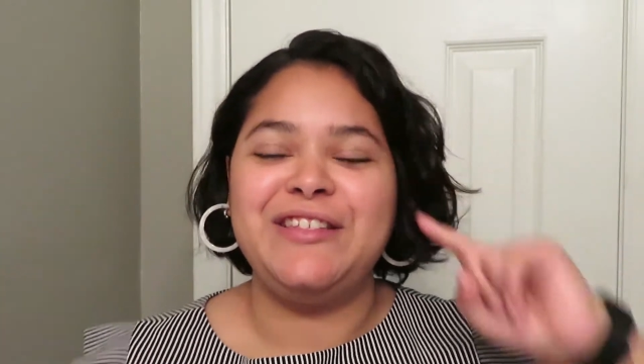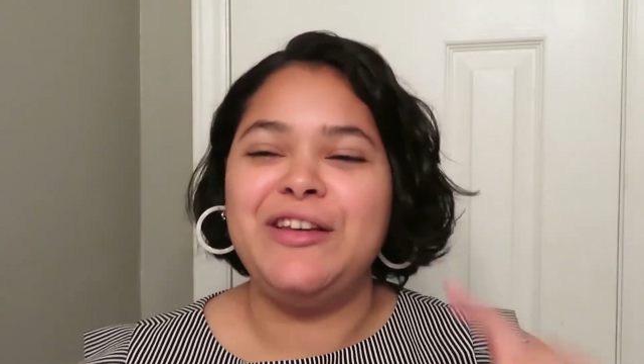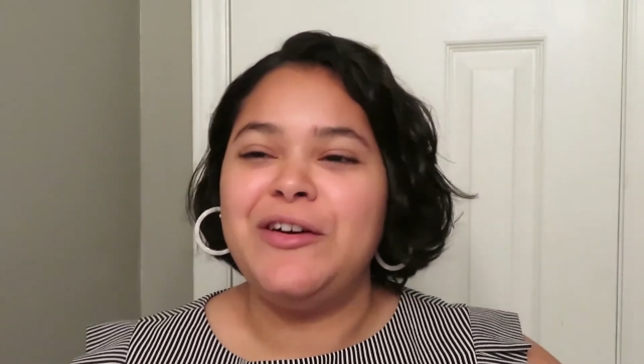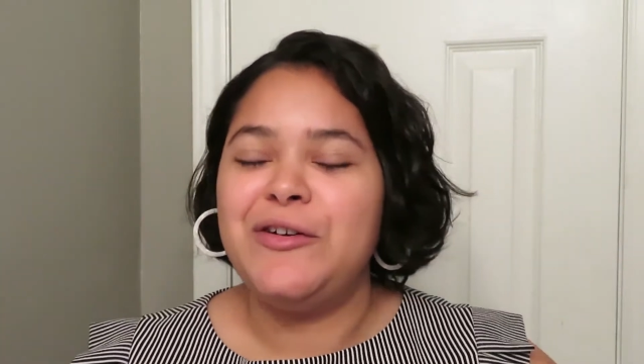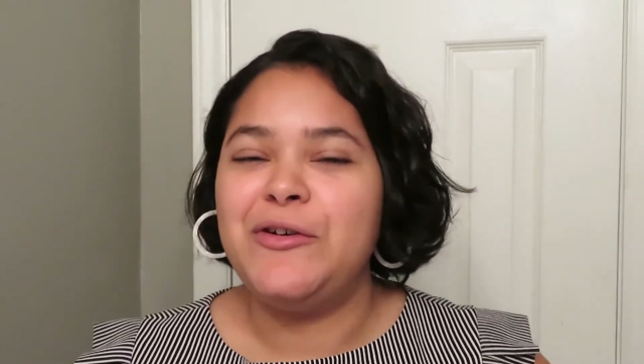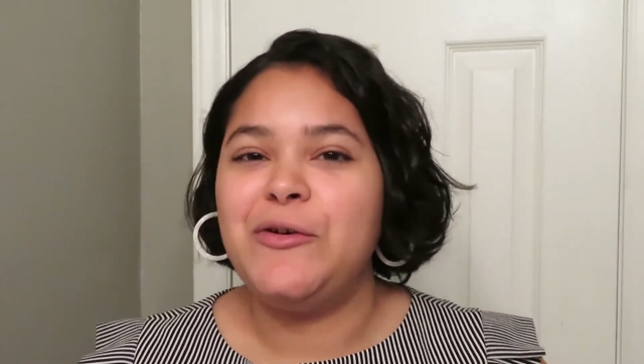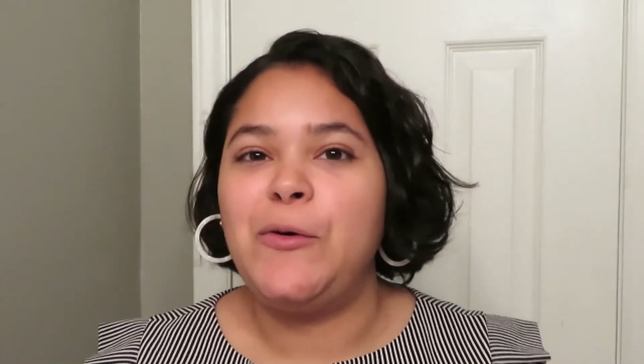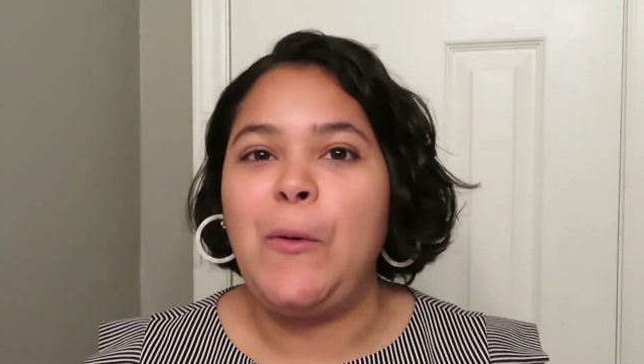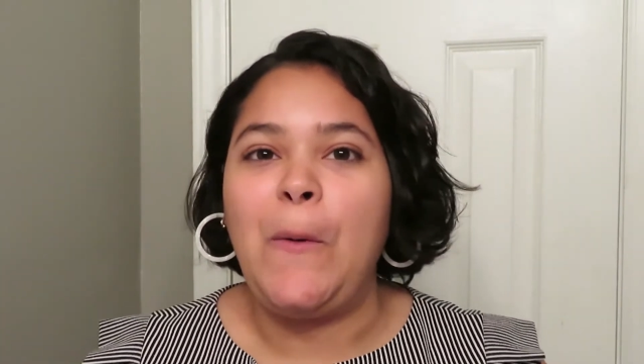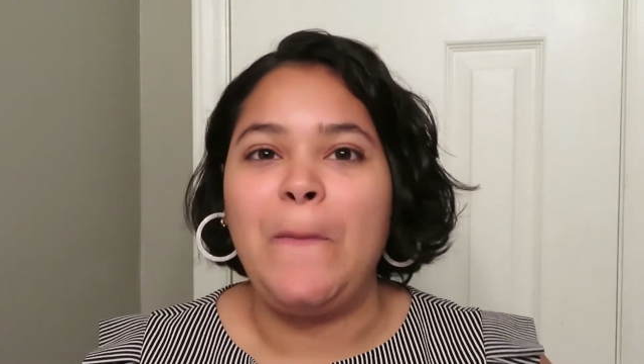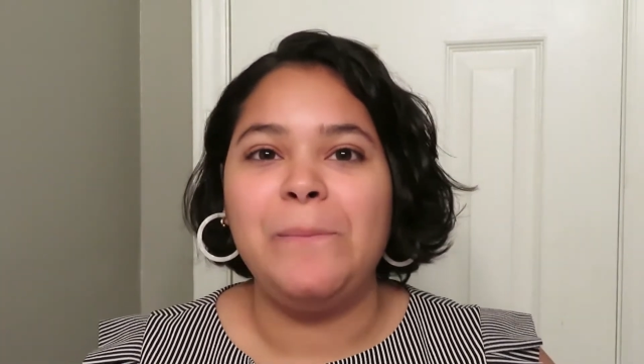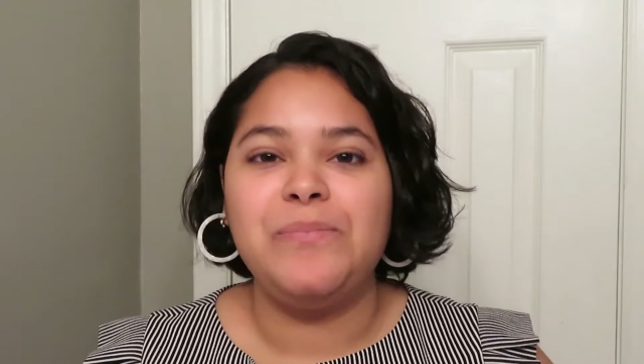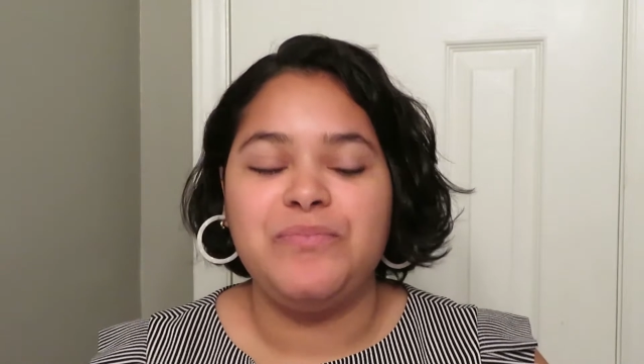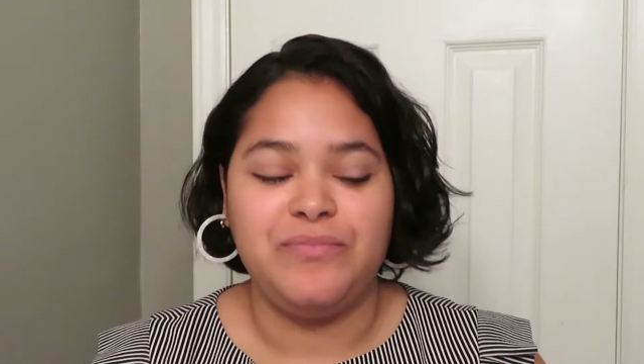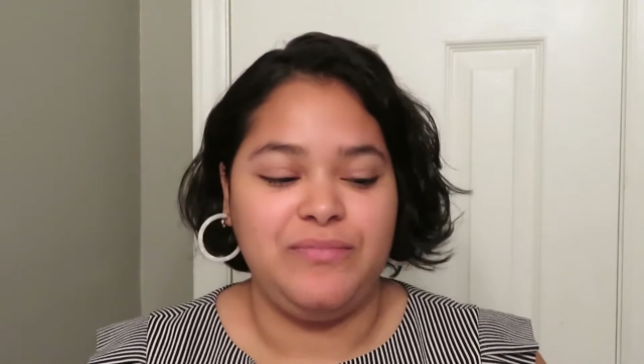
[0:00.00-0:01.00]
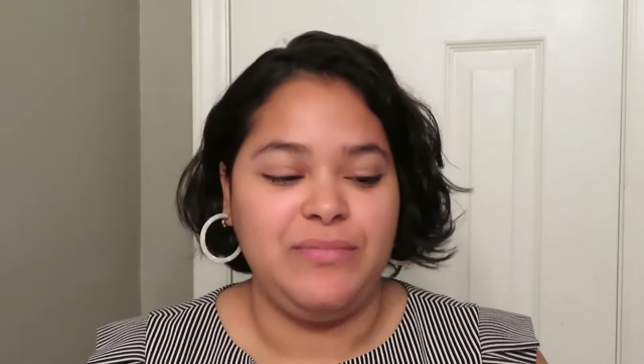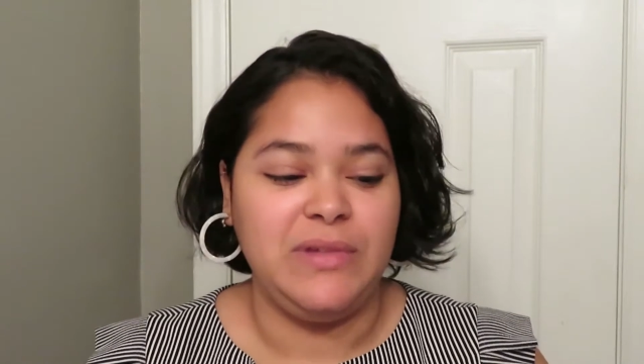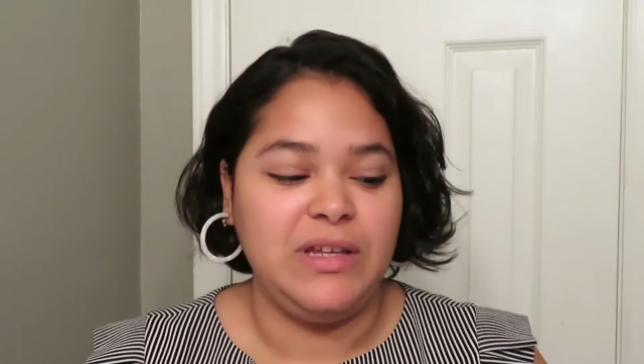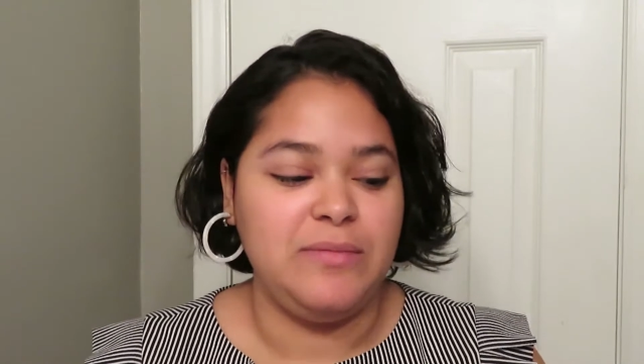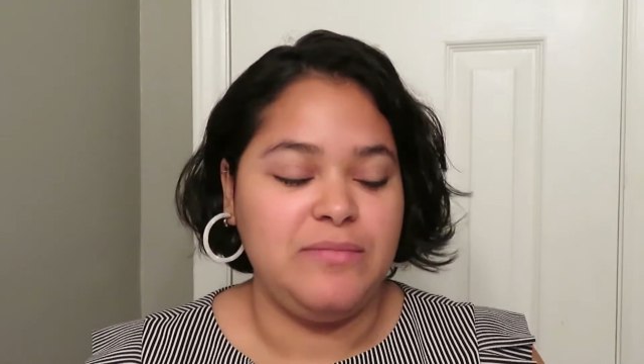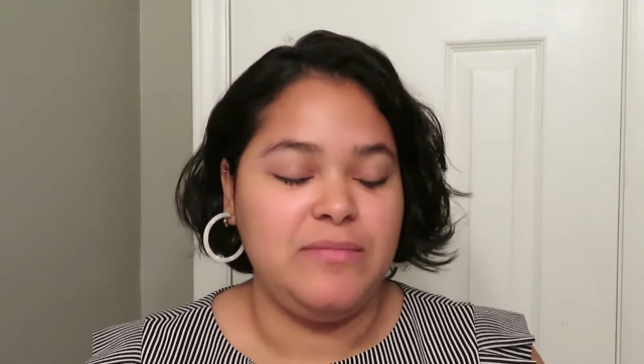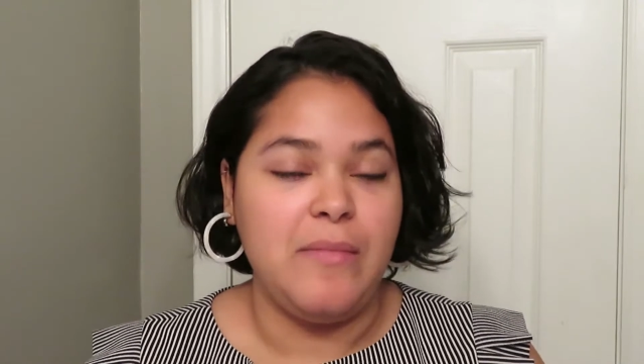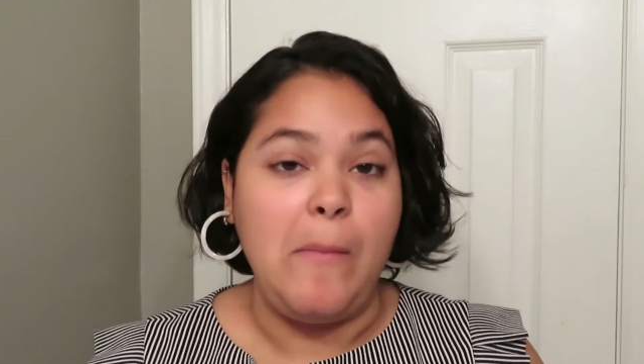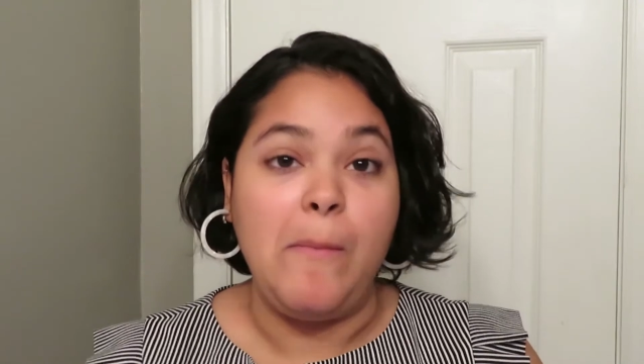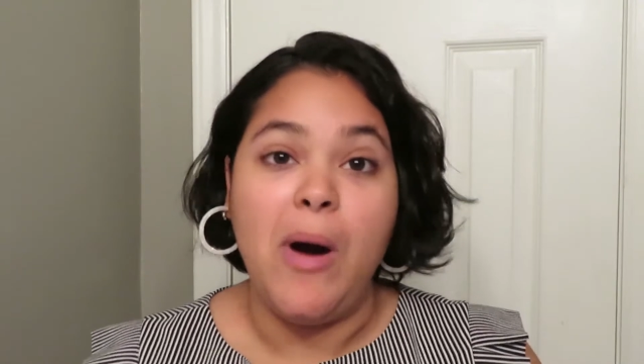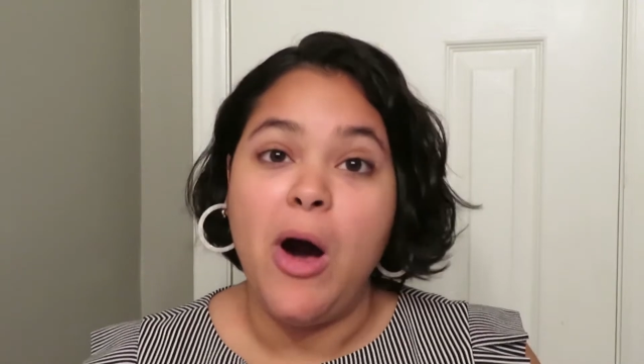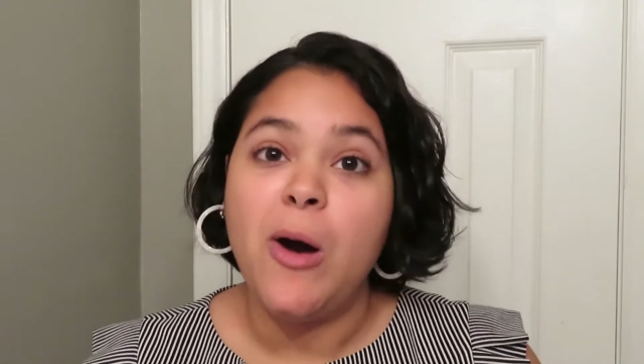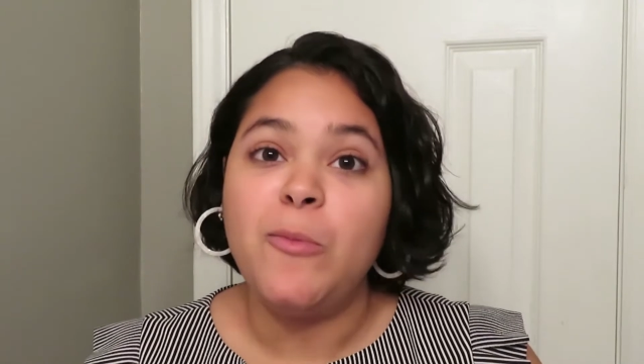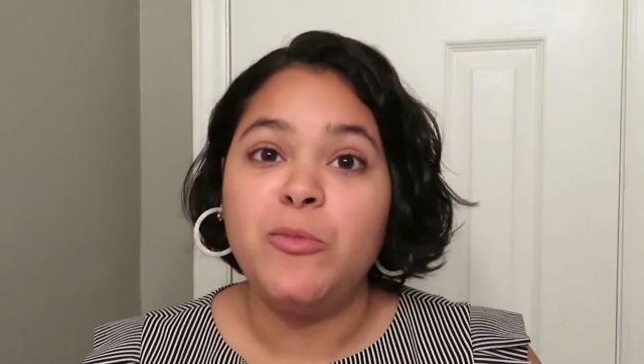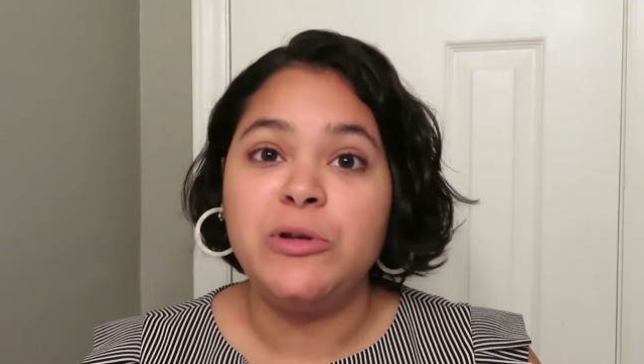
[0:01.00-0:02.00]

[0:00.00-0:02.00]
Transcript: so mom